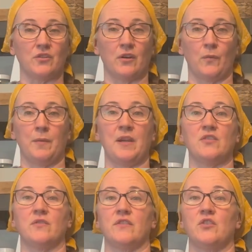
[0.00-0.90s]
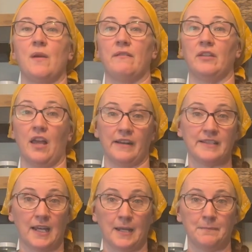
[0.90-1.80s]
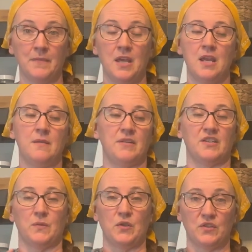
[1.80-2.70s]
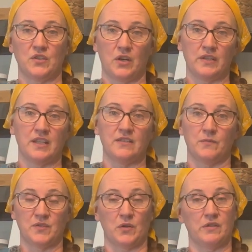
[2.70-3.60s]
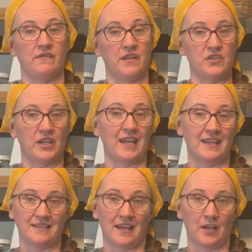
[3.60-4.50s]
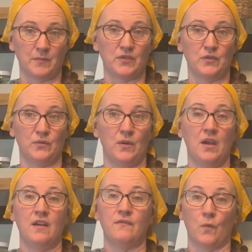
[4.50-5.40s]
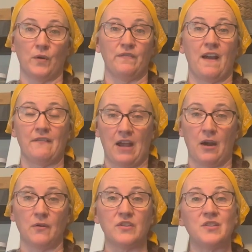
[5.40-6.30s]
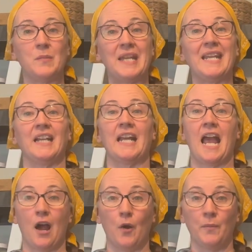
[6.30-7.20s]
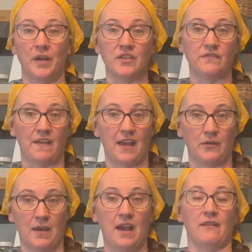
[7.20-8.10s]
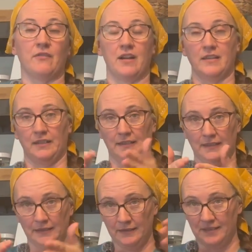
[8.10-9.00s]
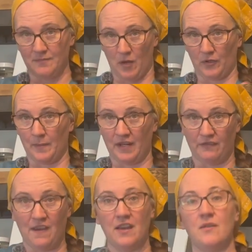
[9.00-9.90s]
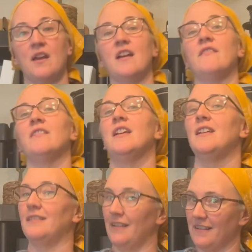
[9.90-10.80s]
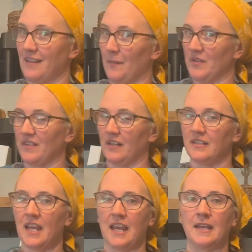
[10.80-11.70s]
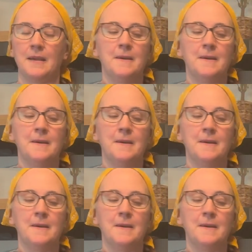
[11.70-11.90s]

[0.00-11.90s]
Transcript: you're going to want to make sure that you have a lot of time, because when you start this from start to finish, it can take up to 4 to 5 hours, depending on how much fat you have, right? The smaller amount of fat you have, less time it's going to take.